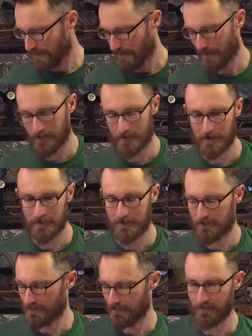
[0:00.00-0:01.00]
a
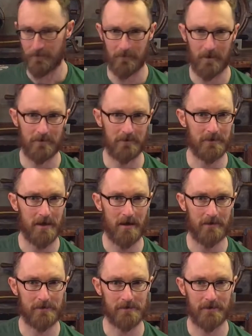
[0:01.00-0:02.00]
little over
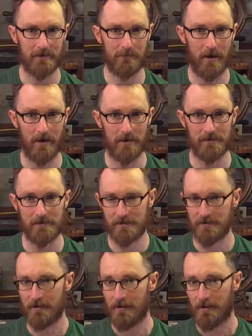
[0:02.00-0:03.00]
$100 on the
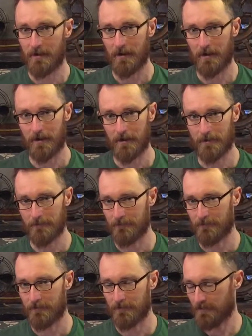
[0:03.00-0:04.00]
parts,
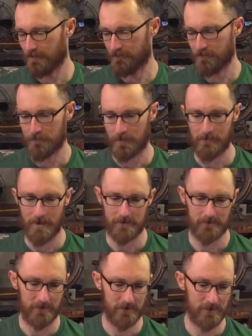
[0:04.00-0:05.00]
a few more bucks
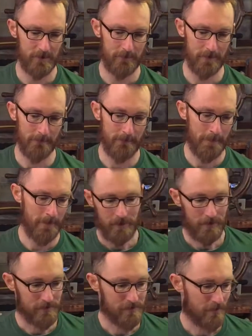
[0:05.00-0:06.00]
for the shipping,
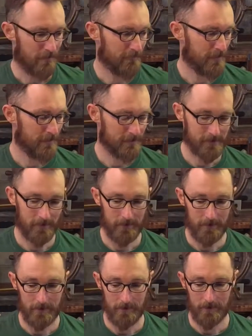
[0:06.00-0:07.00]
and so everything's
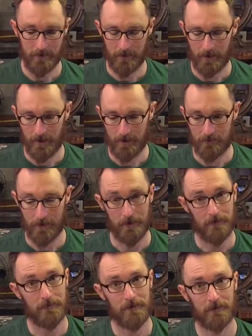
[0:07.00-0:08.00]
clean and
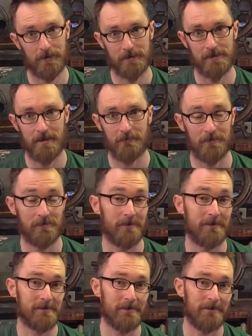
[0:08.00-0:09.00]
ready to be reassembled. So
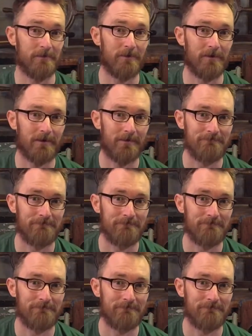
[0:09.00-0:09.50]
let's get to work.